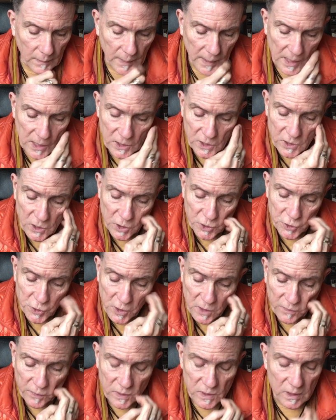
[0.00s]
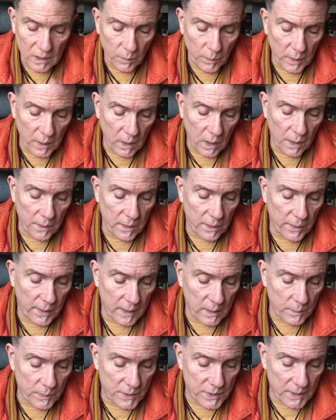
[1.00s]
He's searching for someone other
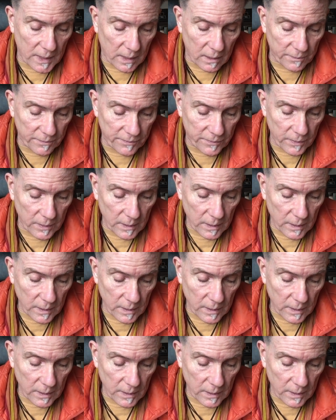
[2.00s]
than himself.